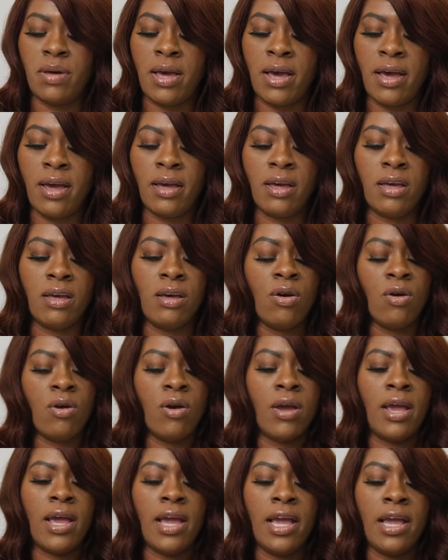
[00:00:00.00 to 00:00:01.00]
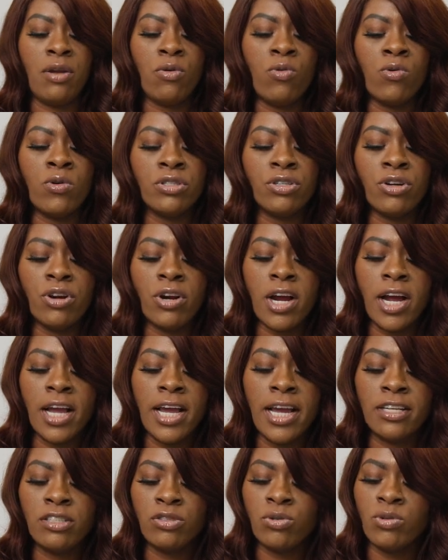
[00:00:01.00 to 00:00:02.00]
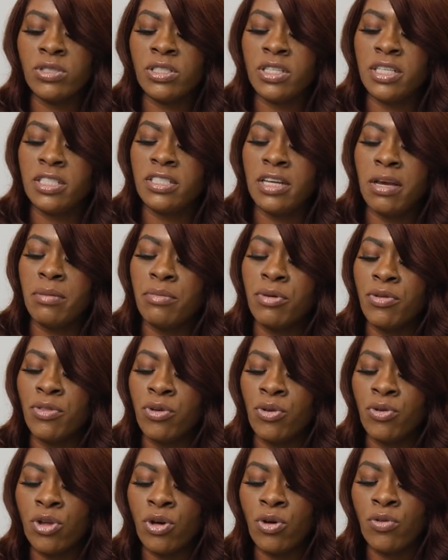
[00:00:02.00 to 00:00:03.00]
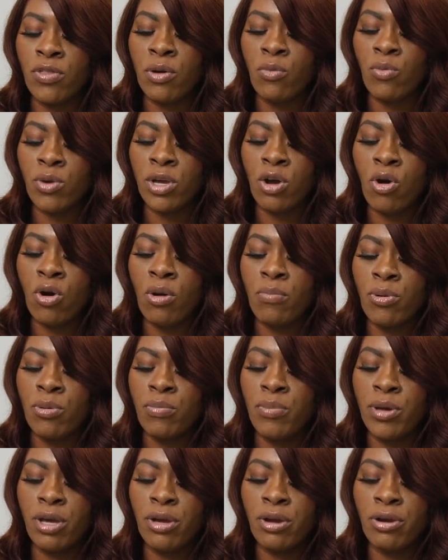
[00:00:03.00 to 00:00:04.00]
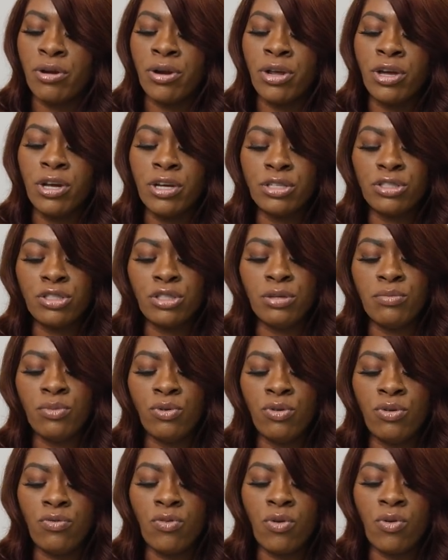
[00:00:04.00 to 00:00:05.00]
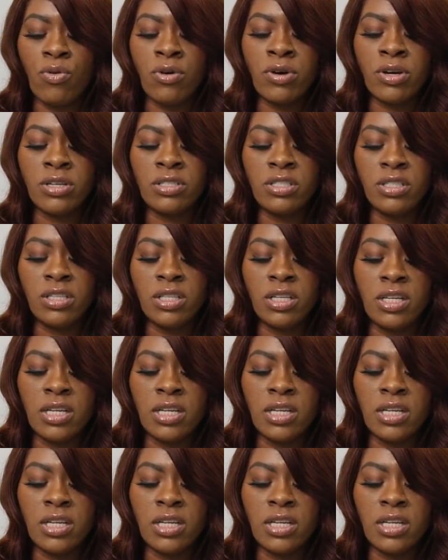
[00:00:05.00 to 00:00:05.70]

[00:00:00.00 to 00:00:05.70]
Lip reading: back and or turn our hand towards the examiner, they'll know that we are prepared to move on to the